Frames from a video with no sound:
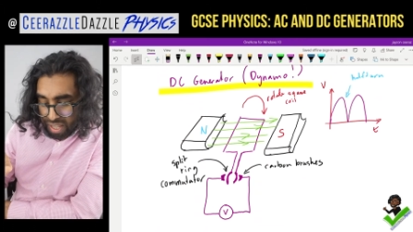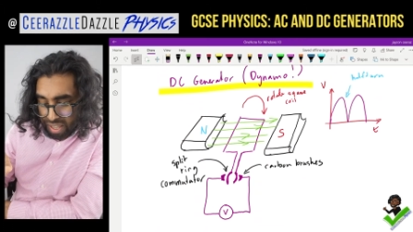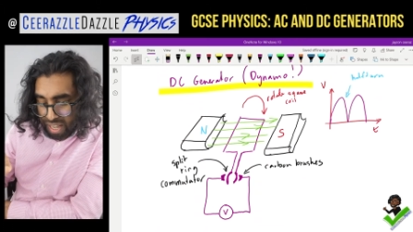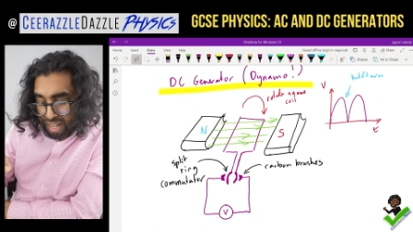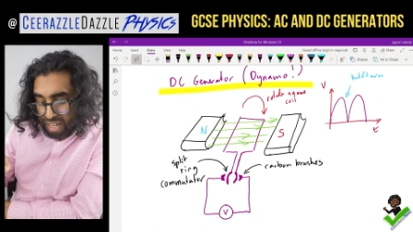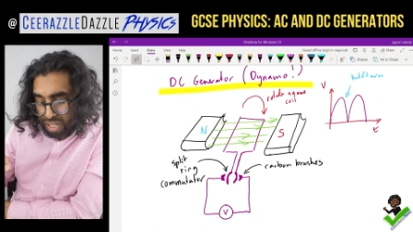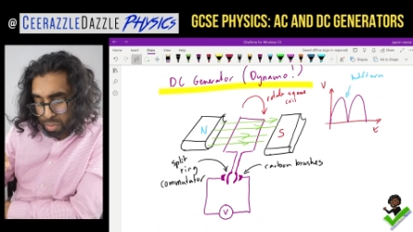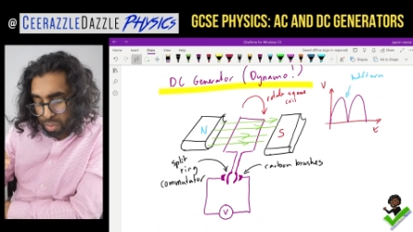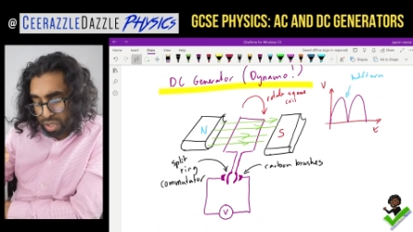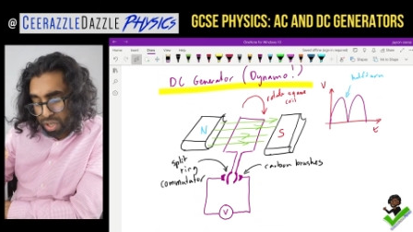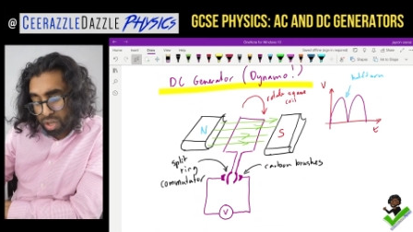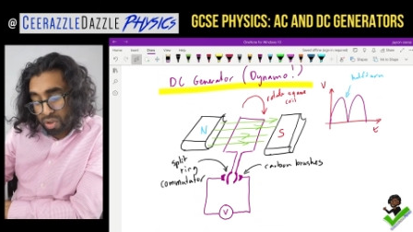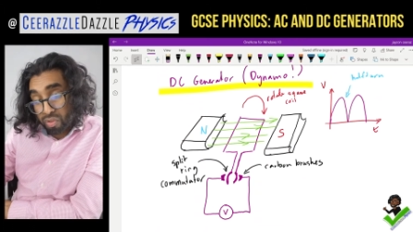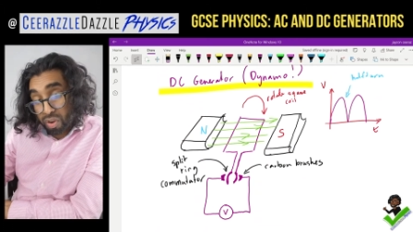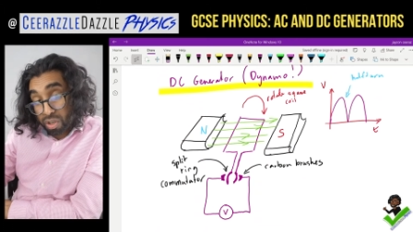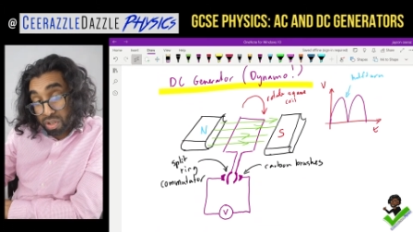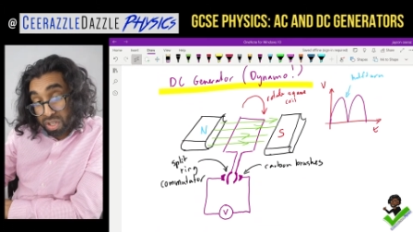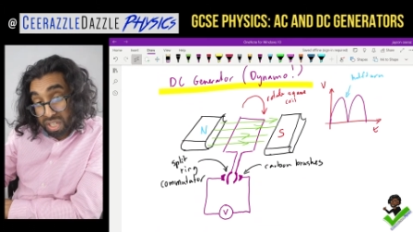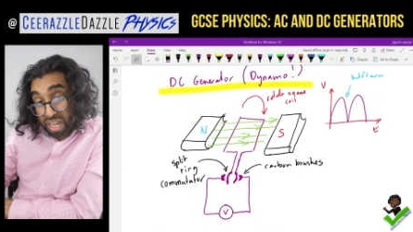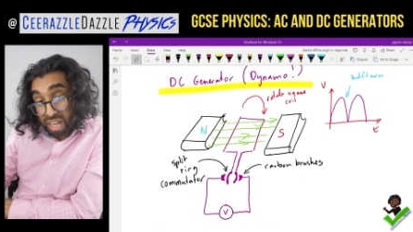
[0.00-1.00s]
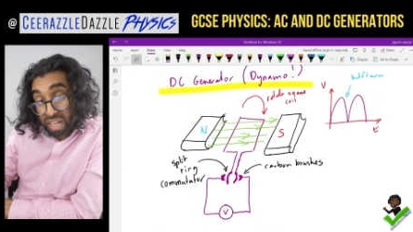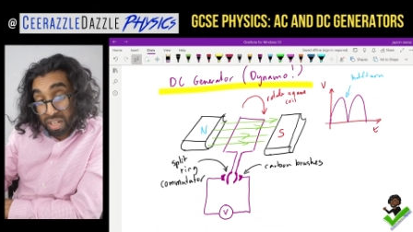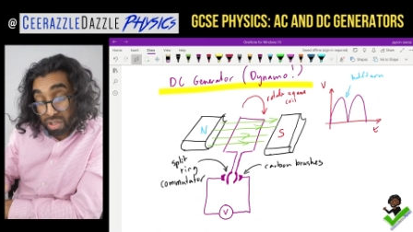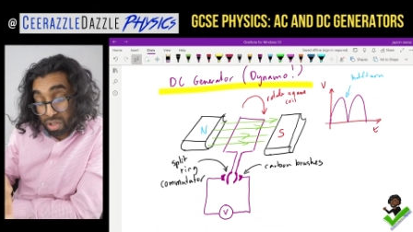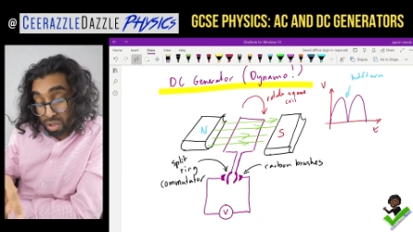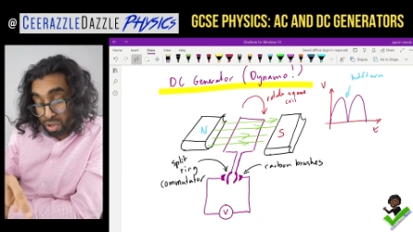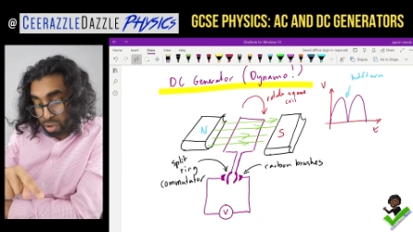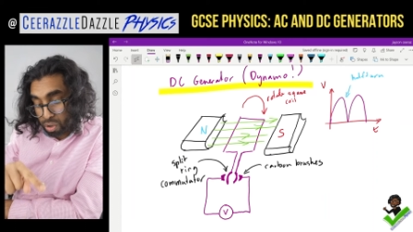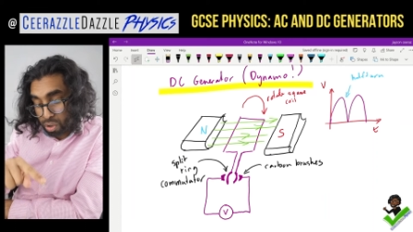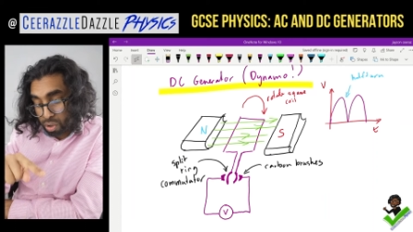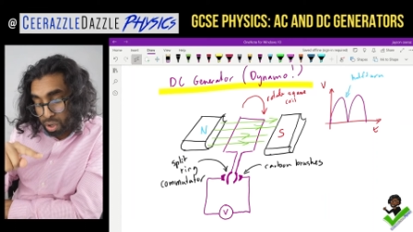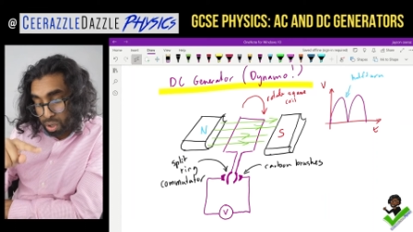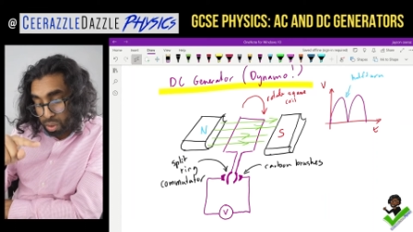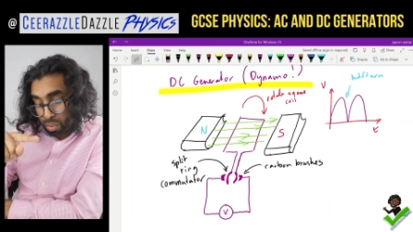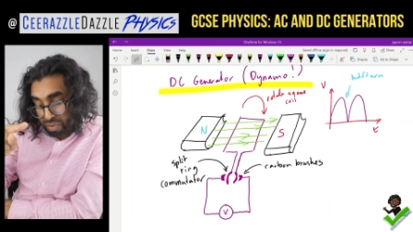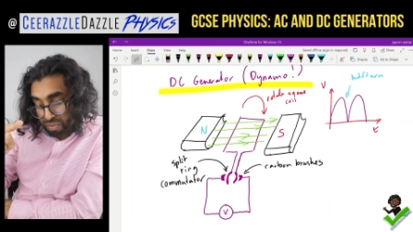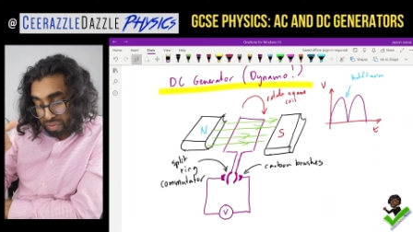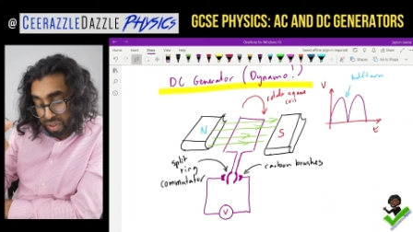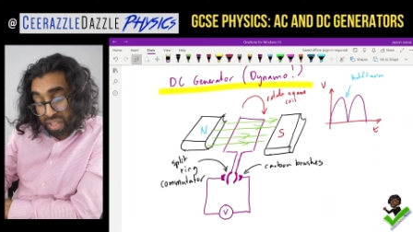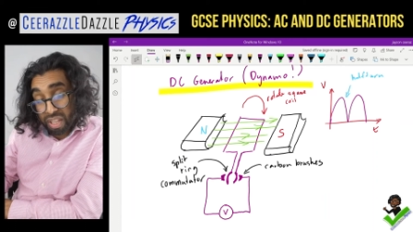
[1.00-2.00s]
that when you rotate the coil
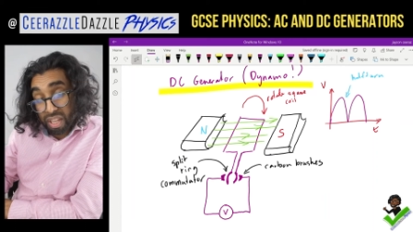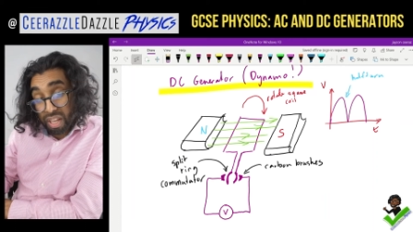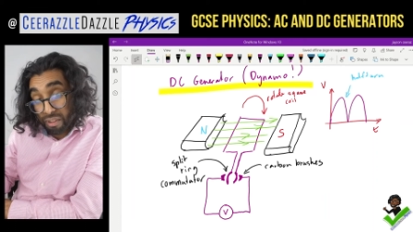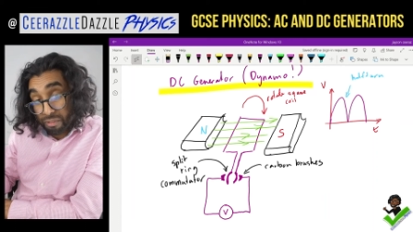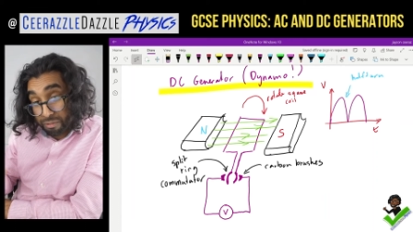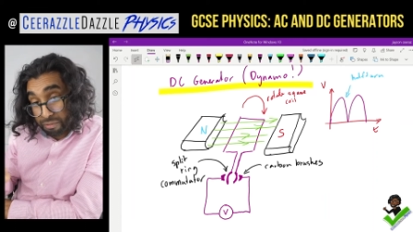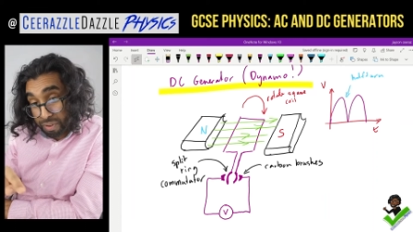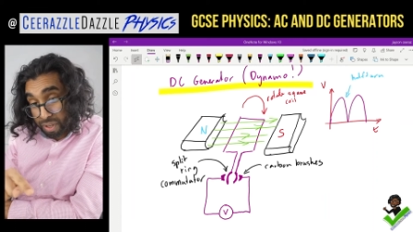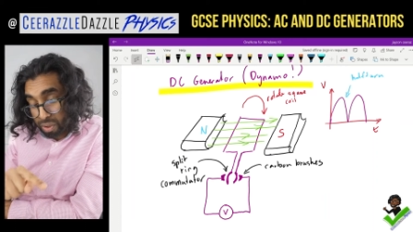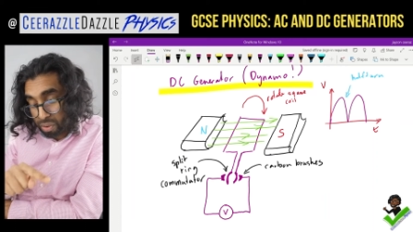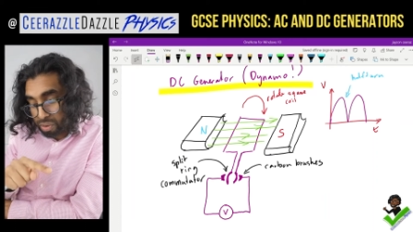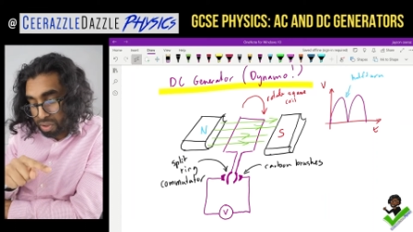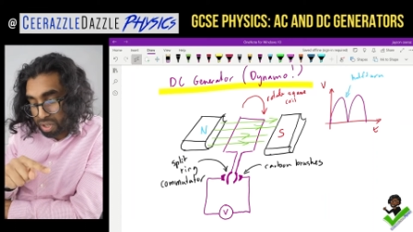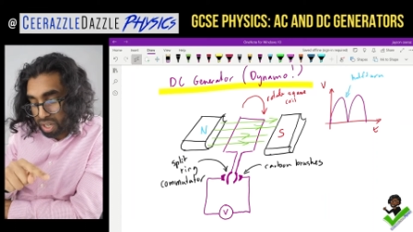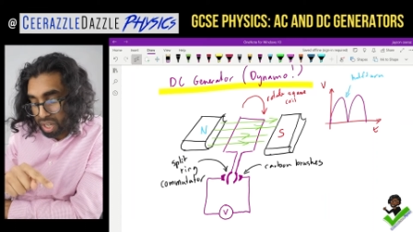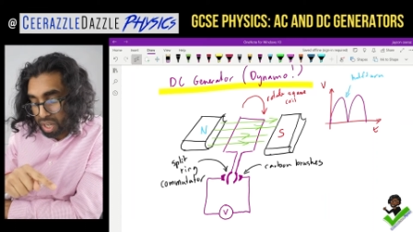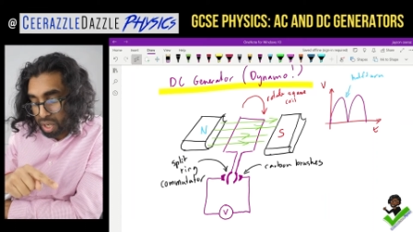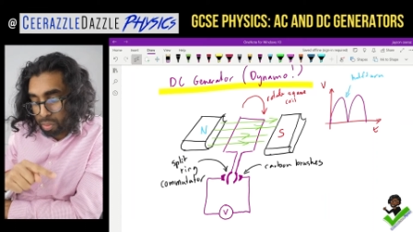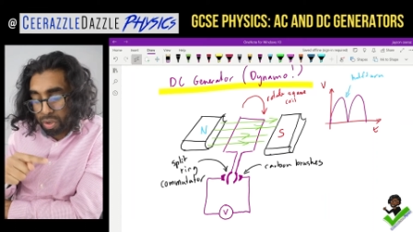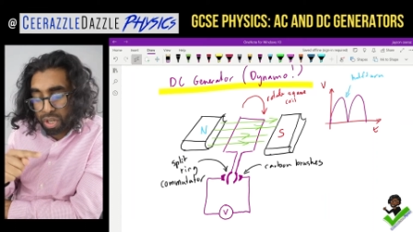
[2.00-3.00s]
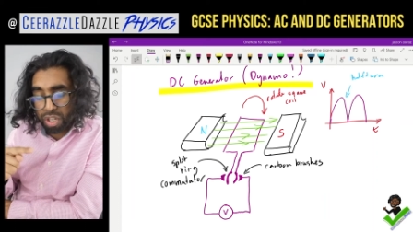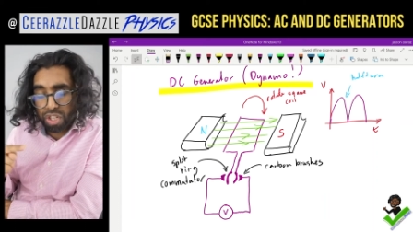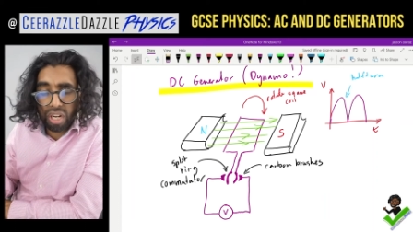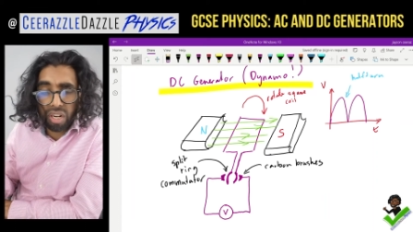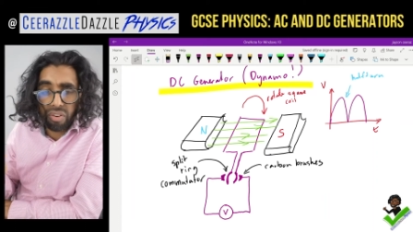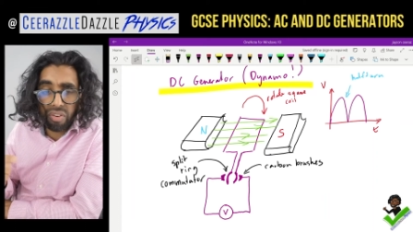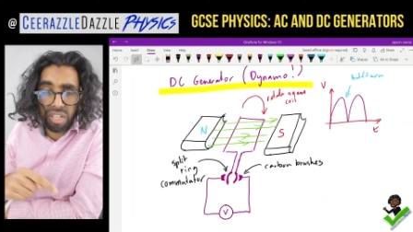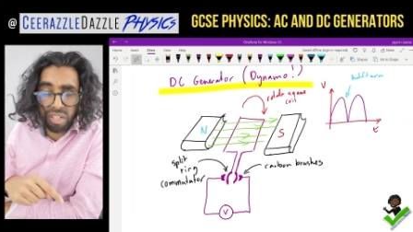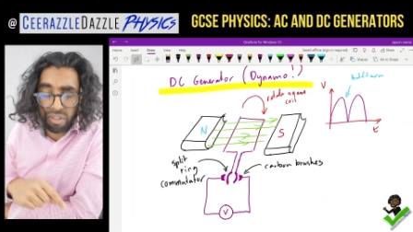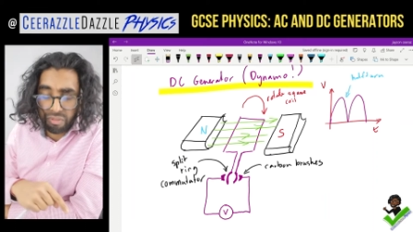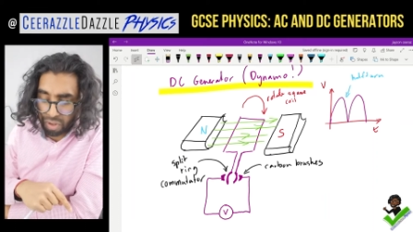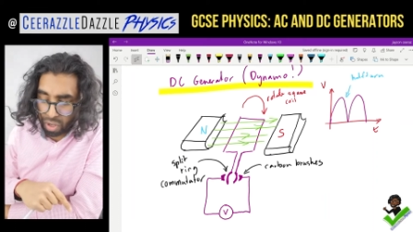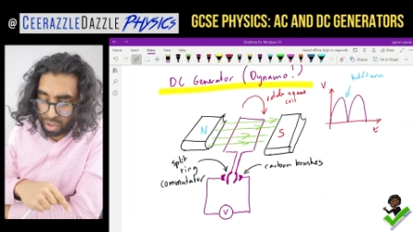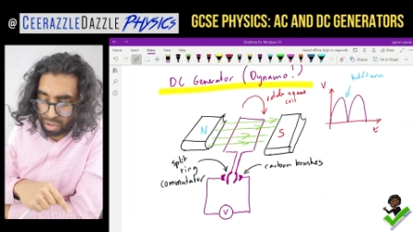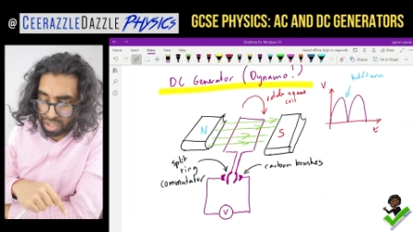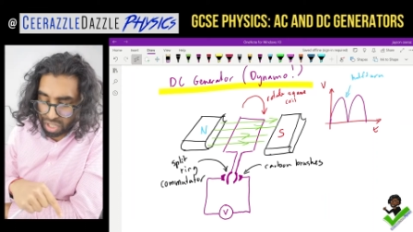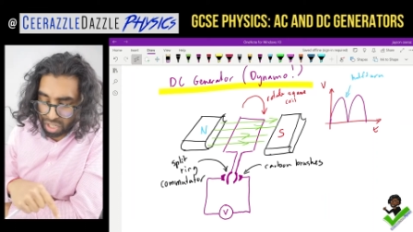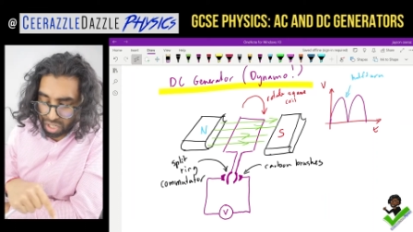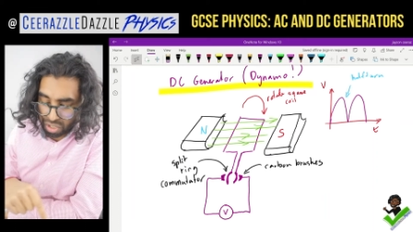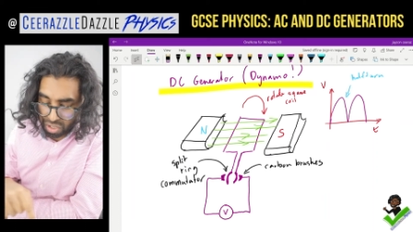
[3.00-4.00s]
within a field, we generate a
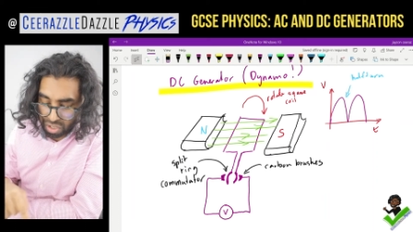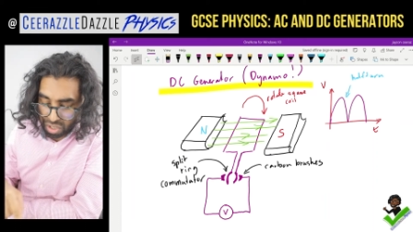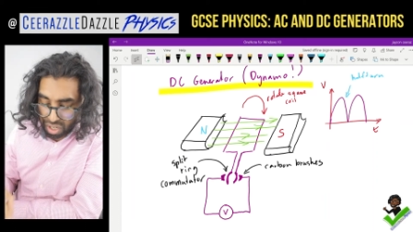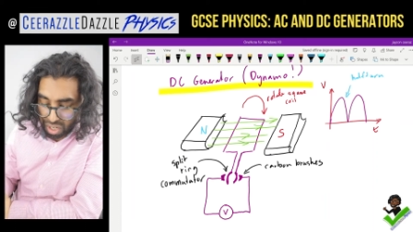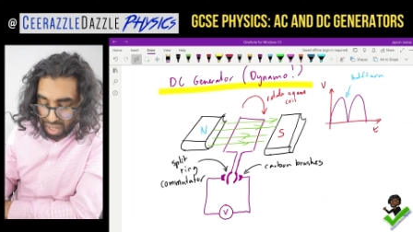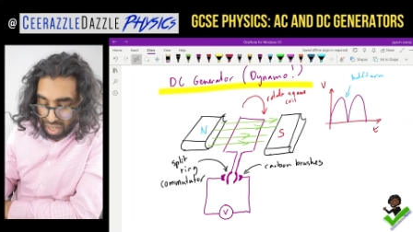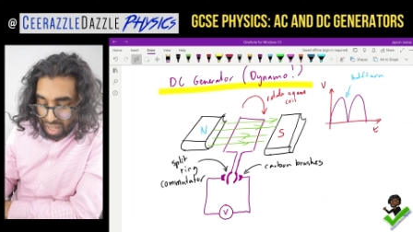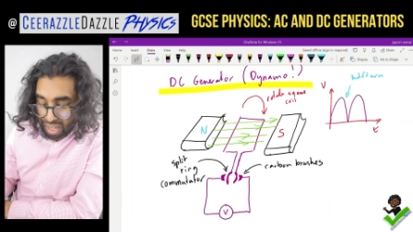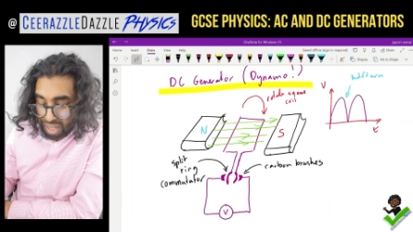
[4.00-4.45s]
voltage.